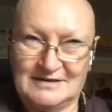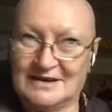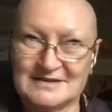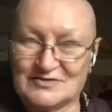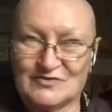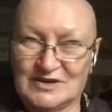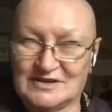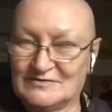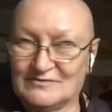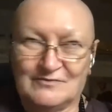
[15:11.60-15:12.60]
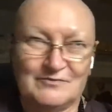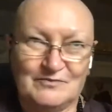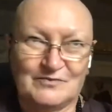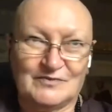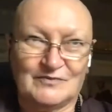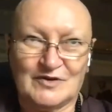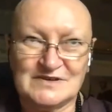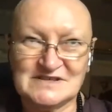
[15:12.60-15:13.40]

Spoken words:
cut through it very